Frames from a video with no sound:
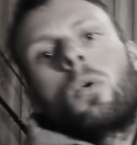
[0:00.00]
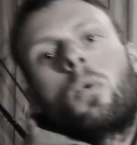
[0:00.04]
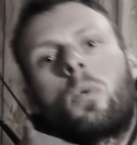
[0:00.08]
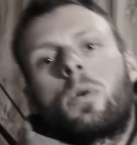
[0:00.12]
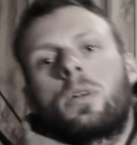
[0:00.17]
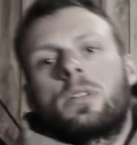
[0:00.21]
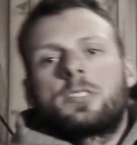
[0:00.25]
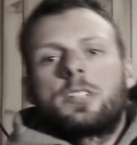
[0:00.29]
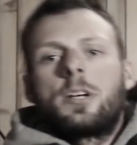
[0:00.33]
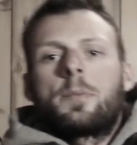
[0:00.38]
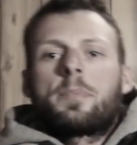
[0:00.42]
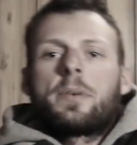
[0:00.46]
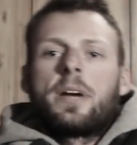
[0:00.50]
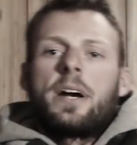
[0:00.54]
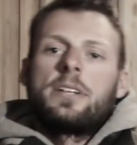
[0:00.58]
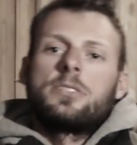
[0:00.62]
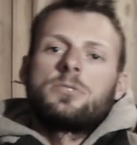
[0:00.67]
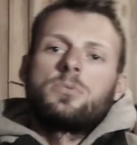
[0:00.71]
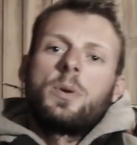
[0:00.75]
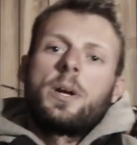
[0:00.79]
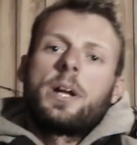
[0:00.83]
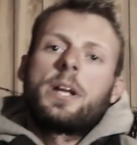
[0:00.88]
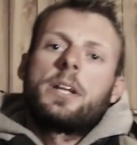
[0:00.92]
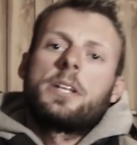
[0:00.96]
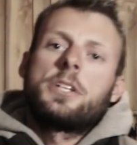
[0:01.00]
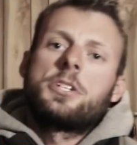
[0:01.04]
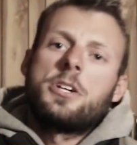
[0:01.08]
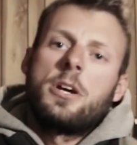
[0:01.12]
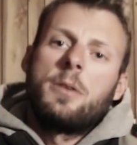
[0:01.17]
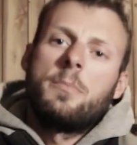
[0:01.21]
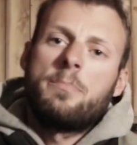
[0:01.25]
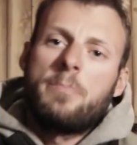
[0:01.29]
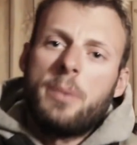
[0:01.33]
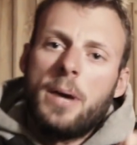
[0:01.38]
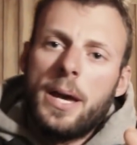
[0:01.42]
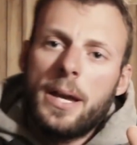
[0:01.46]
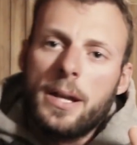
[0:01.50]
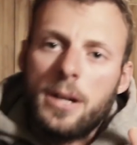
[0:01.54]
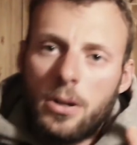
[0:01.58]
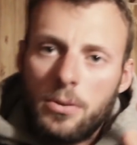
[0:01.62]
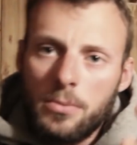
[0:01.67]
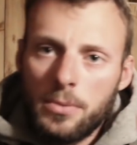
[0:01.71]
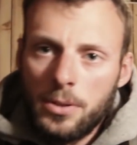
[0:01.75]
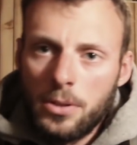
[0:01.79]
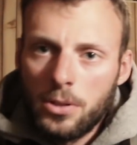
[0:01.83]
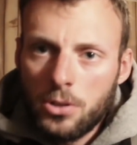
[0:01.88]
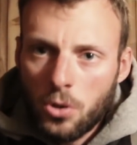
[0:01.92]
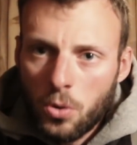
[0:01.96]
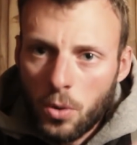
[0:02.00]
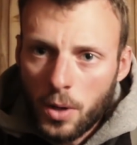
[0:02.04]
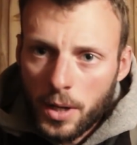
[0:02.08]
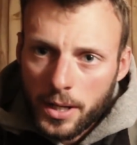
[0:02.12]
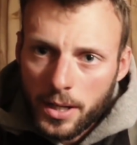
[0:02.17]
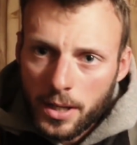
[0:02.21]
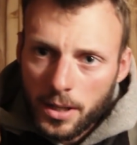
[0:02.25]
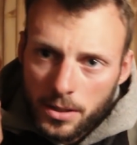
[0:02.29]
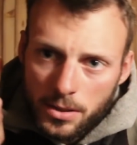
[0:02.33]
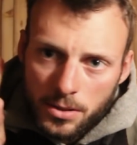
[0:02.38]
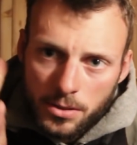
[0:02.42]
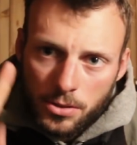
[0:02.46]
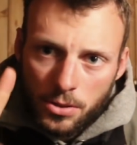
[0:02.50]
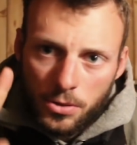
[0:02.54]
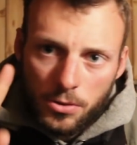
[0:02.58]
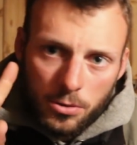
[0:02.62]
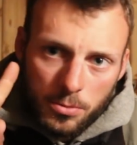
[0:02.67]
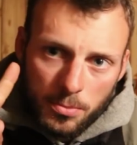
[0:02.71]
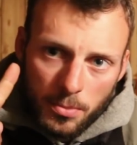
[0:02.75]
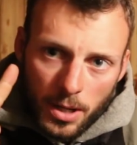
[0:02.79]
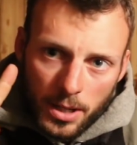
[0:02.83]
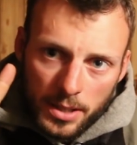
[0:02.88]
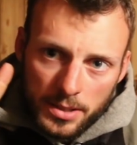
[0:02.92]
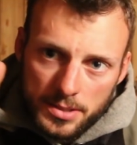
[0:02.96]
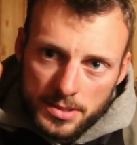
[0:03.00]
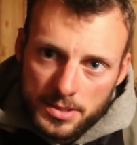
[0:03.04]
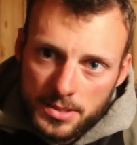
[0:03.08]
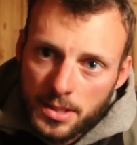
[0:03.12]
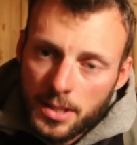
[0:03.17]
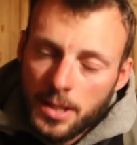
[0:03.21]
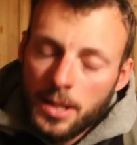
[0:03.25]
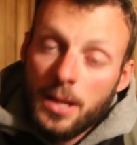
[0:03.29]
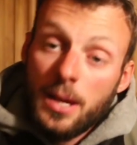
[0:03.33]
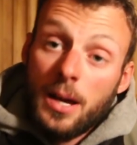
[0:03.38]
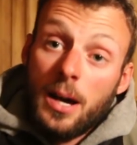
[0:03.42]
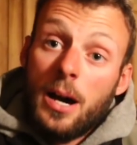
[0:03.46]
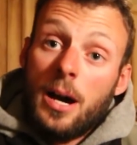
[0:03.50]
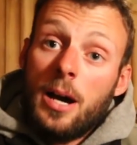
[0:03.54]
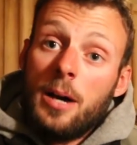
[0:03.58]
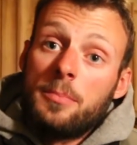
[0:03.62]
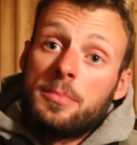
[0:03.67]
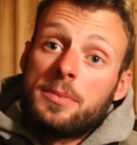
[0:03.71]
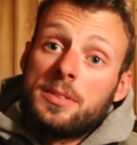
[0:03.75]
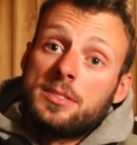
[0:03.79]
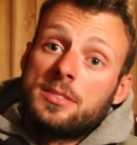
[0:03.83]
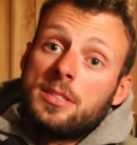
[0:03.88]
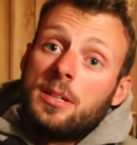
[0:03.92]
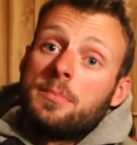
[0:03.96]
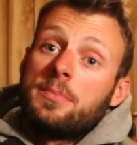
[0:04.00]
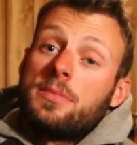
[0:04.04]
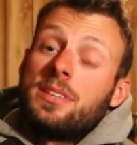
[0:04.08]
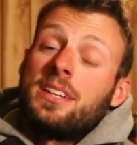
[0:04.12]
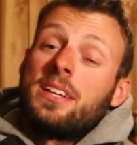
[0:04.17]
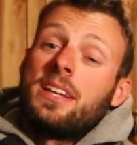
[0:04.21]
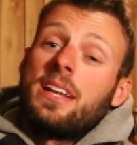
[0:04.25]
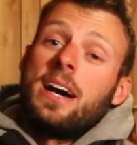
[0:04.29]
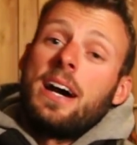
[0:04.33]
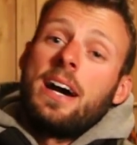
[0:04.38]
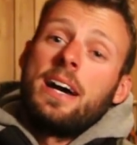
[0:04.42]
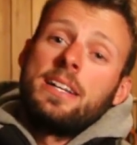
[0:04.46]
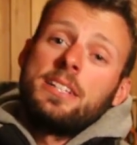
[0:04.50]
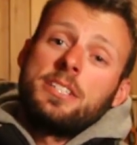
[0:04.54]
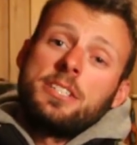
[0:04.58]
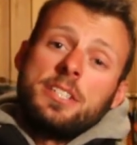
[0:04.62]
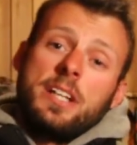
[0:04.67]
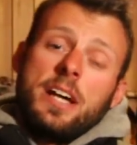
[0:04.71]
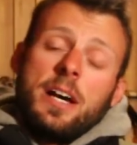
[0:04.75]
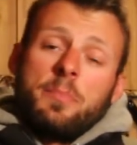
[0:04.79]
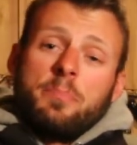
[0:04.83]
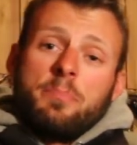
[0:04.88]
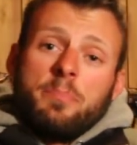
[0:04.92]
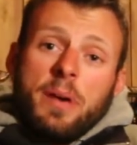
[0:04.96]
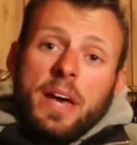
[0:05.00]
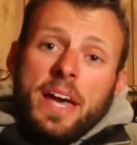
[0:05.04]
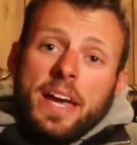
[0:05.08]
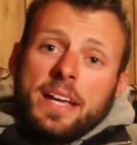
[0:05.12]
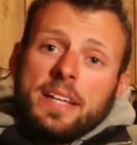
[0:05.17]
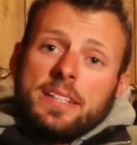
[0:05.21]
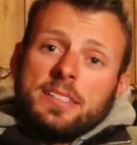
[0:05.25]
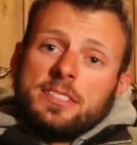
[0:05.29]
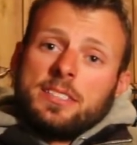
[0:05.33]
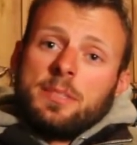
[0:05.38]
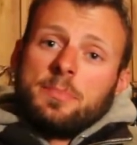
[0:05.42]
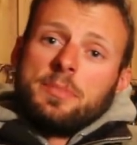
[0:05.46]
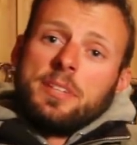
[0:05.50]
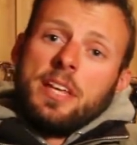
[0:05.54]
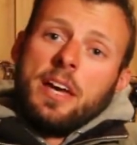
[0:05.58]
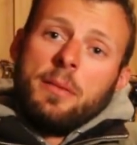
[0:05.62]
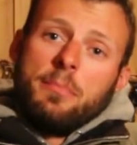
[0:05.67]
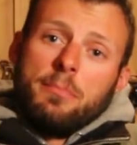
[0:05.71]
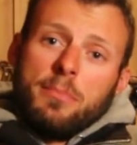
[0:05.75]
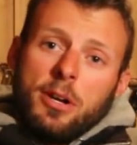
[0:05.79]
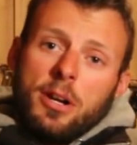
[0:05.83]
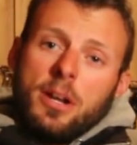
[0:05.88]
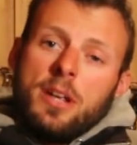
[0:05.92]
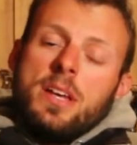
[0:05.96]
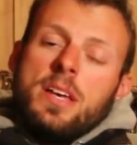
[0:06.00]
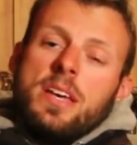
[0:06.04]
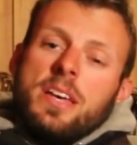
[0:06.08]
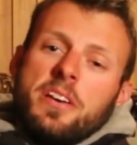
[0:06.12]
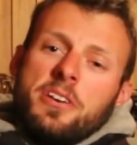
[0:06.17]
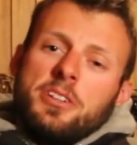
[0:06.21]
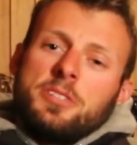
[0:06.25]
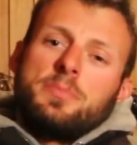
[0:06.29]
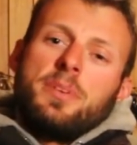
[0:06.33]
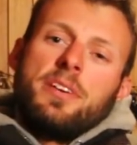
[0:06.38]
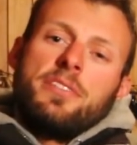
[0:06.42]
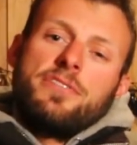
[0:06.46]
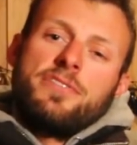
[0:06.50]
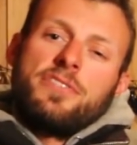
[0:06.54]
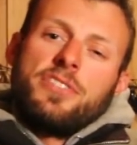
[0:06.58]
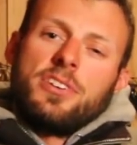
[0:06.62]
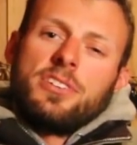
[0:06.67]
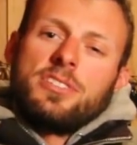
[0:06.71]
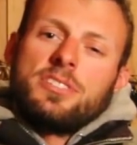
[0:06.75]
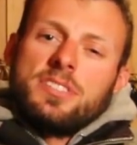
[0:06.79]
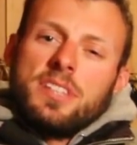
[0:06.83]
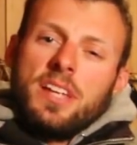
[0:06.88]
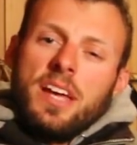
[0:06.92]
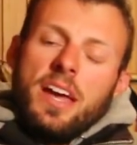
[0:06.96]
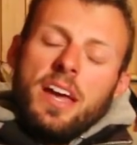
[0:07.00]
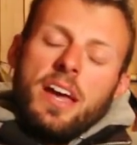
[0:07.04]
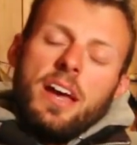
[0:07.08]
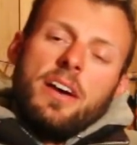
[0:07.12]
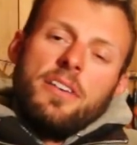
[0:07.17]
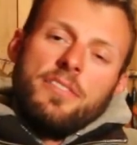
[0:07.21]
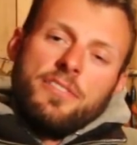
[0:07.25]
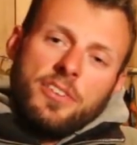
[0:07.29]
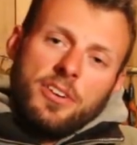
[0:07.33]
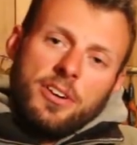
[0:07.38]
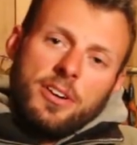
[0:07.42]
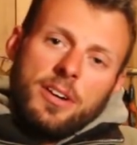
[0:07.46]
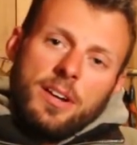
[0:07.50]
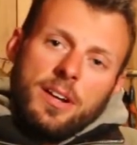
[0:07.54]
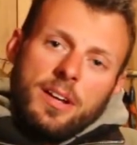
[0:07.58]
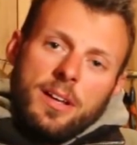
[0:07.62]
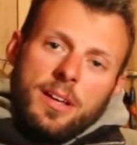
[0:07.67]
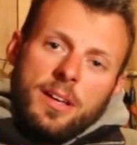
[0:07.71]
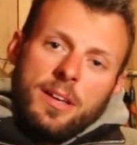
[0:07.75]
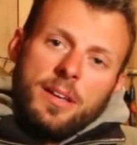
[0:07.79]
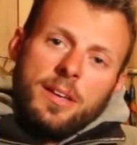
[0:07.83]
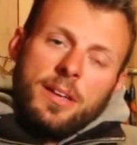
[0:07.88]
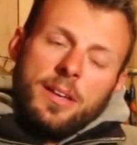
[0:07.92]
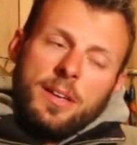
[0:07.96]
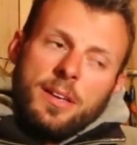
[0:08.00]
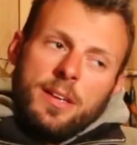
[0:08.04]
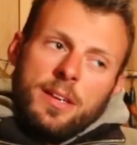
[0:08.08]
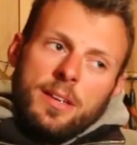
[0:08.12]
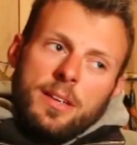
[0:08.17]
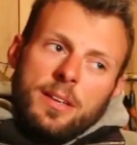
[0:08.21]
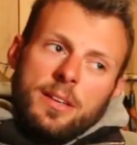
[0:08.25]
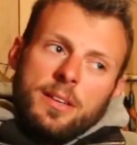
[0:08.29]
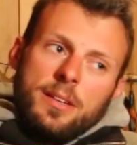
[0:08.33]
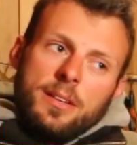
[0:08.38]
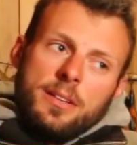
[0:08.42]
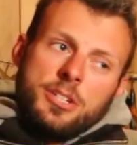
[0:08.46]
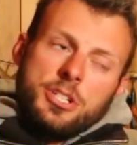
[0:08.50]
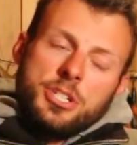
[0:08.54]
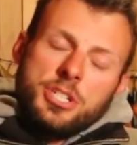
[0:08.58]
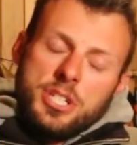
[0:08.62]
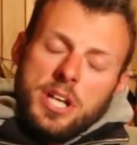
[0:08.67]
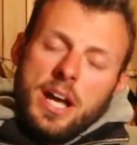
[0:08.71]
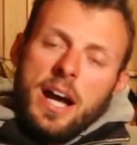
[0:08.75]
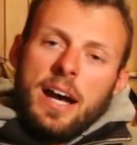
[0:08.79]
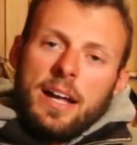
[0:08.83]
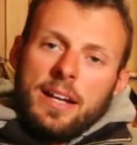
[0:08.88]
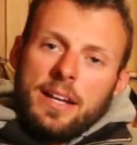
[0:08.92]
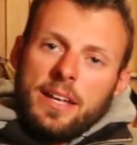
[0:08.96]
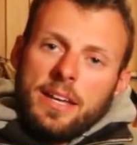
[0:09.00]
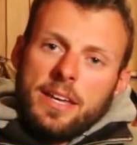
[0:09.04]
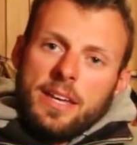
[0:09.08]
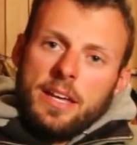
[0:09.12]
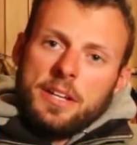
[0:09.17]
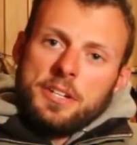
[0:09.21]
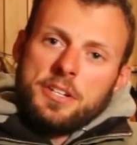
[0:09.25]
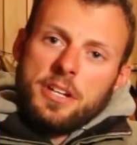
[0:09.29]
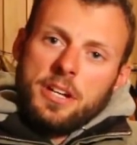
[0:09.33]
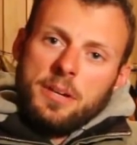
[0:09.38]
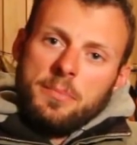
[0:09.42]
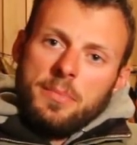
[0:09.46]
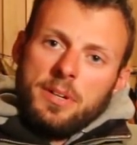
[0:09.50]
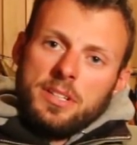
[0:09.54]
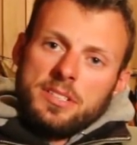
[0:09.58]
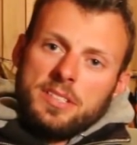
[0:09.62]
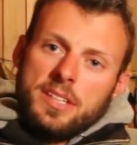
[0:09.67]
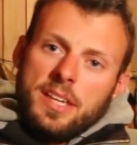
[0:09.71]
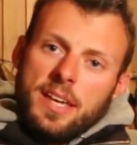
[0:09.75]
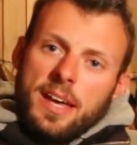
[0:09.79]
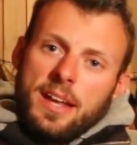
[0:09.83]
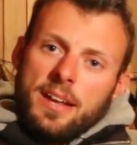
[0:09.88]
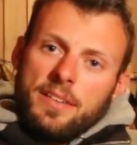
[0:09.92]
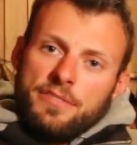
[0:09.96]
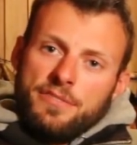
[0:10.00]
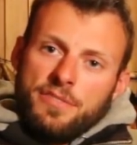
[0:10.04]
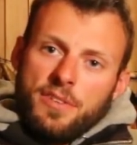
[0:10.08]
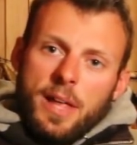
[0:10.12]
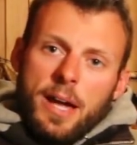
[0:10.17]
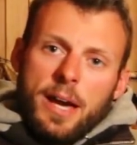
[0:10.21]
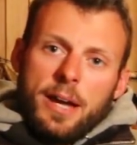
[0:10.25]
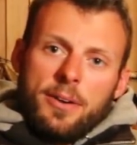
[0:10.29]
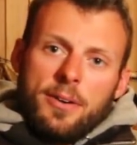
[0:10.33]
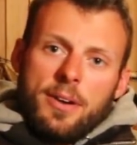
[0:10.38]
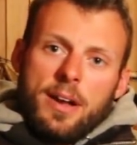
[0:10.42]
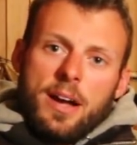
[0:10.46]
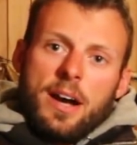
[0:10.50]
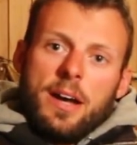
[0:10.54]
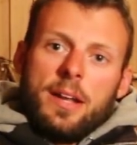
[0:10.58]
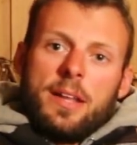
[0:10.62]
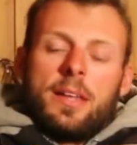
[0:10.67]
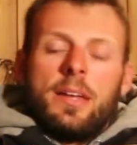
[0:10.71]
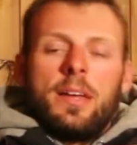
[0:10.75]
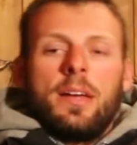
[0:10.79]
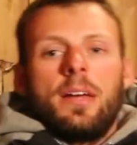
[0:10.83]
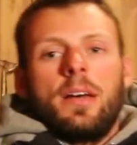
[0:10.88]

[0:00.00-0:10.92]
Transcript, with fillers: What is up, guys? We're gonna jump back a real quick two months um, to something I shot back in September. It was my first ever shot at catching a muskie on a fly rod.